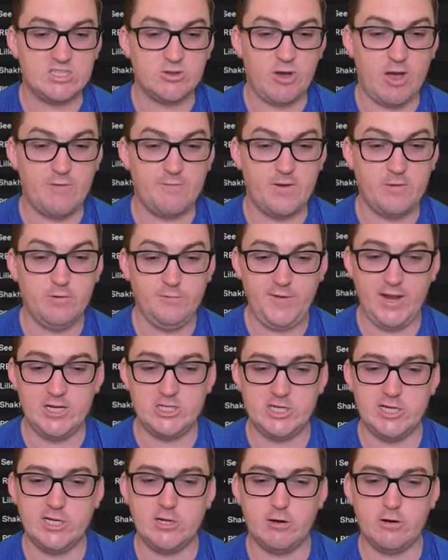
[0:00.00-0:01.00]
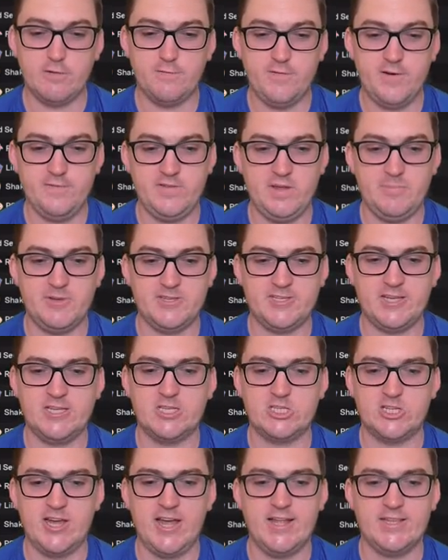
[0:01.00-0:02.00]
So I think we've actually got a
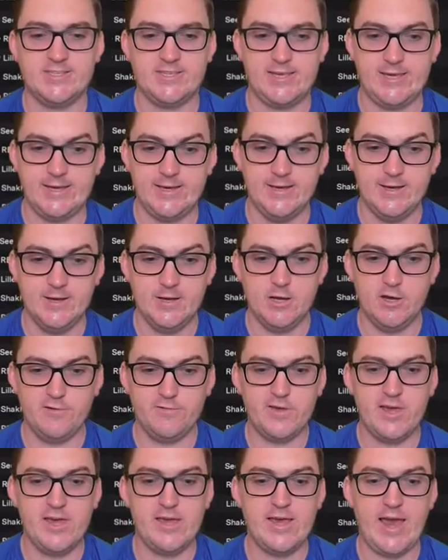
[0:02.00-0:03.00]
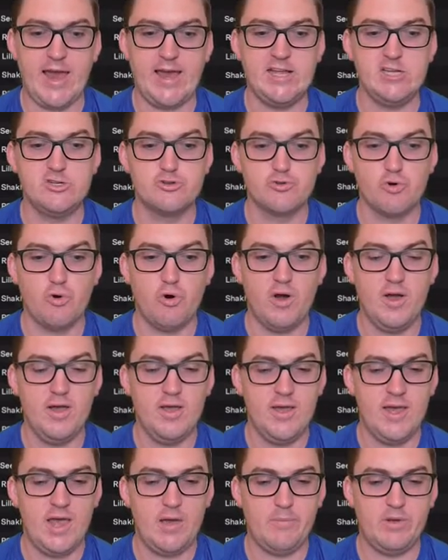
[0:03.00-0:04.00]
50% chance here of getting a draw
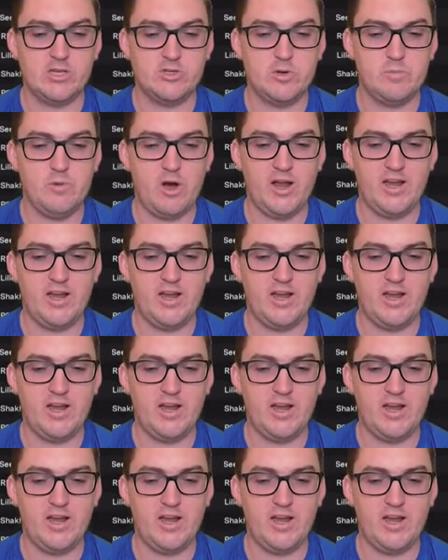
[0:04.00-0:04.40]
in which we